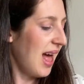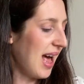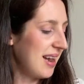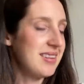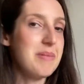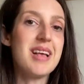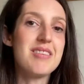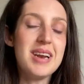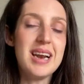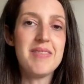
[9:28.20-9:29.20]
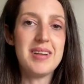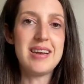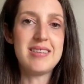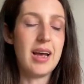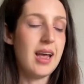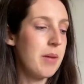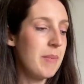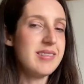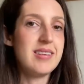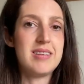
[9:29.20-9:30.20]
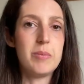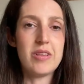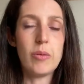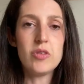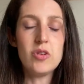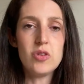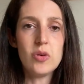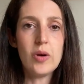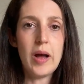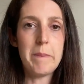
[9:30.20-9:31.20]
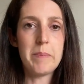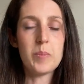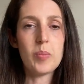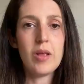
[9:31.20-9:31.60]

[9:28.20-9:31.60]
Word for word: And um, yeah, it's really lovely actually. I, I messaged them because I wasn't sure um,